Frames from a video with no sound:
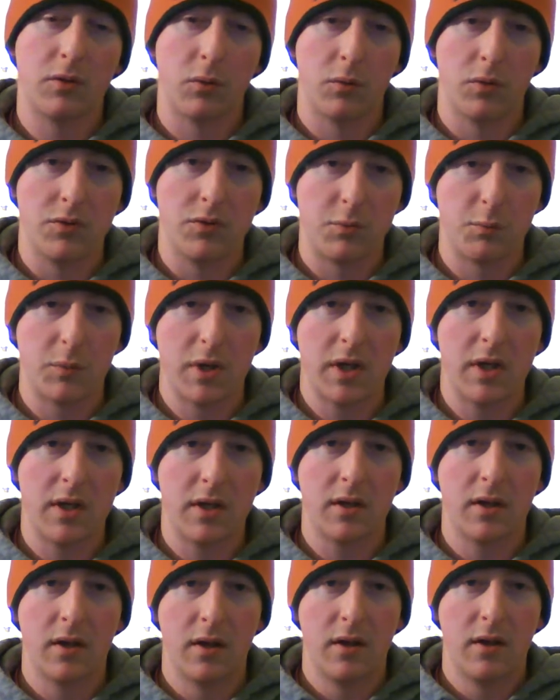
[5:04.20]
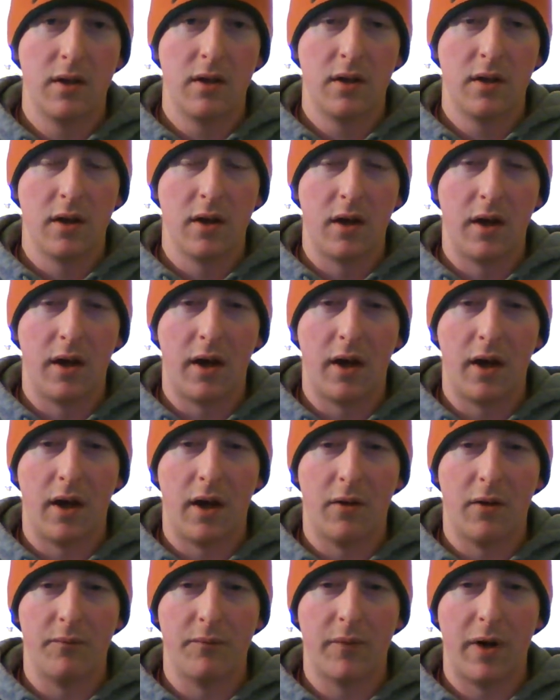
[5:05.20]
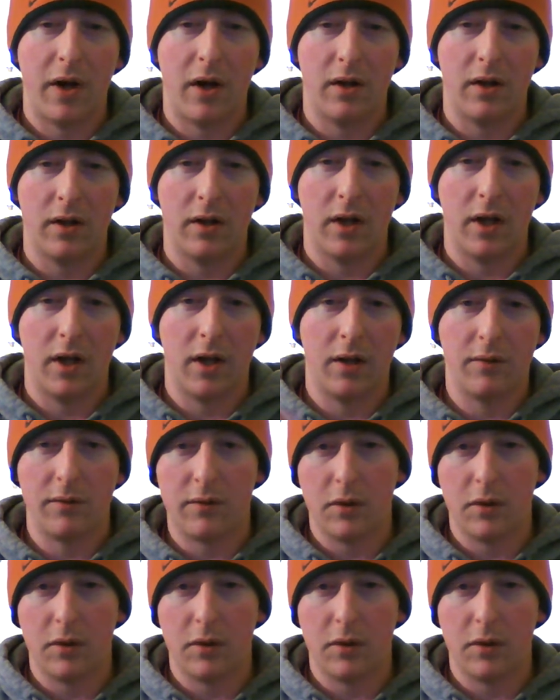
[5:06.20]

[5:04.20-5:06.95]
towards me, I'll,